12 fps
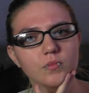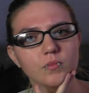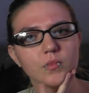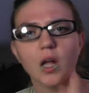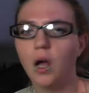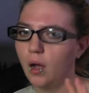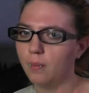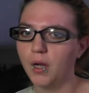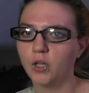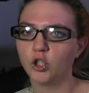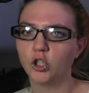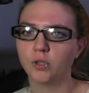I'm not
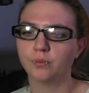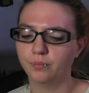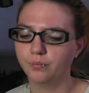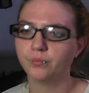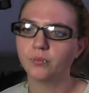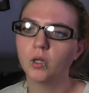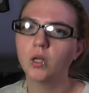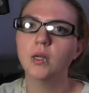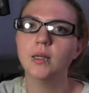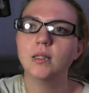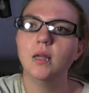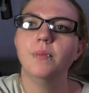sure.
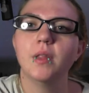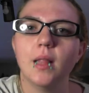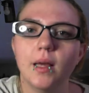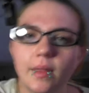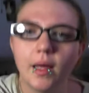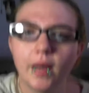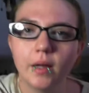Something like that.